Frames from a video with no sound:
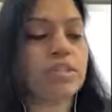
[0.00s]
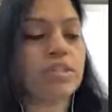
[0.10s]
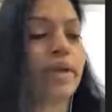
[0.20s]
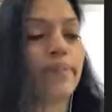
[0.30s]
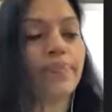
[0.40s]

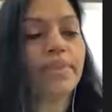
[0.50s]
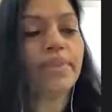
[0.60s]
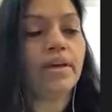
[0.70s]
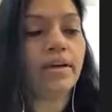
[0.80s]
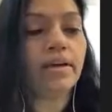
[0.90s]
Okay.
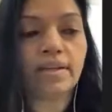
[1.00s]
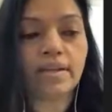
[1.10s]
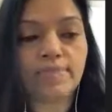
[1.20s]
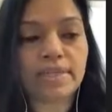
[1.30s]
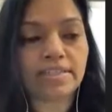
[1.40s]

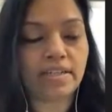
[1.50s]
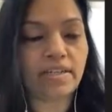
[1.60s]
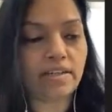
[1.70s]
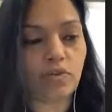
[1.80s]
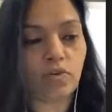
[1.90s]

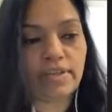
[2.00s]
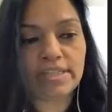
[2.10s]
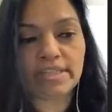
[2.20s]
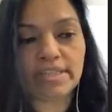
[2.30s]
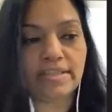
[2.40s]
Respected
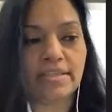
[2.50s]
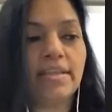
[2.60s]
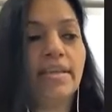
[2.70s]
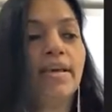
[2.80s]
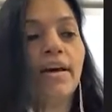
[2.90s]
officials
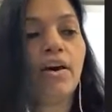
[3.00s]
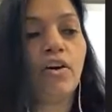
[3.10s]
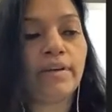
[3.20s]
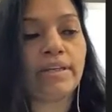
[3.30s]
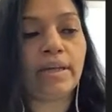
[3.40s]

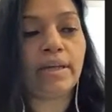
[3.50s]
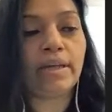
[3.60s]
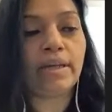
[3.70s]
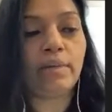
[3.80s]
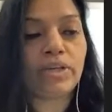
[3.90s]
of
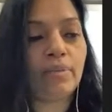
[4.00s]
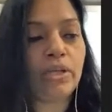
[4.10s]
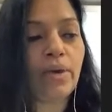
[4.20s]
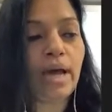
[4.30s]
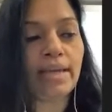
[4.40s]

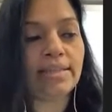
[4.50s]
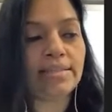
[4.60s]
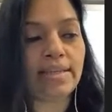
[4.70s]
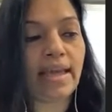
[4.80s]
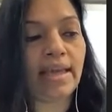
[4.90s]
WDW,
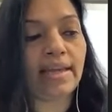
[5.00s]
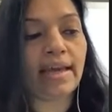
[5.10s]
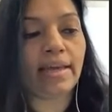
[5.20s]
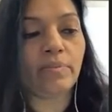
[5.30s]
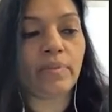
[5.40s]
ISA
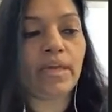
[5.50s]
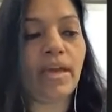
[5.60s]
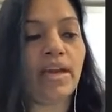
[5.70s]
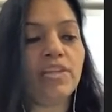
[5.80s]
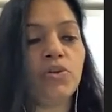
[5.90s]
and
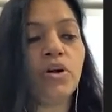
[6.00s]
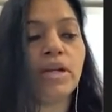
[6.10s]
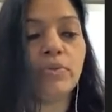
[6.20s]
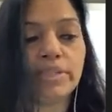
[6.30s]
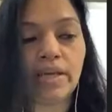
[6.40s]
IMA, and to
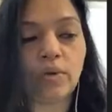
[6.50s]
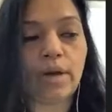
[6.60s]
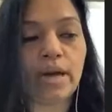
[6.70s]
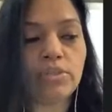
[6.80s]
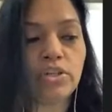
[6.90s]
all out there
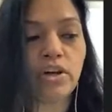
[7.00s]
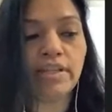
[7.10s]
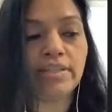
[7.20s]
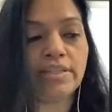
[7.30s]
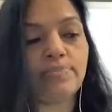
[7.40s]
who have
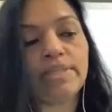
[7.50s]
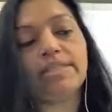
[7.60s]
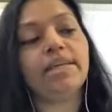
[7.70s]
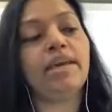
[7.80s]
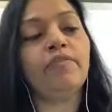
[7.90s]
joined this
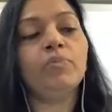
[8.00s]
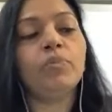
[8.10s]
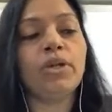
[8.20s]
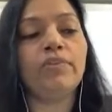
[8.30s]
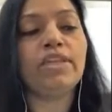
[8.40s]
meeting, a warm
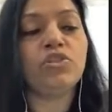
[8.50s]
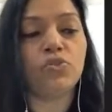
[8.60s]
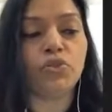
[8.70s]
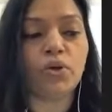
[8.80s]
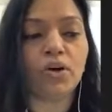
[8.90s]
good evening
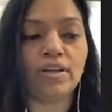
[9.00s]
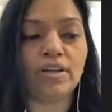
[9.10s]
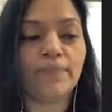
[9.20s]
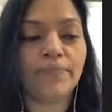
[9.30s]
to you all.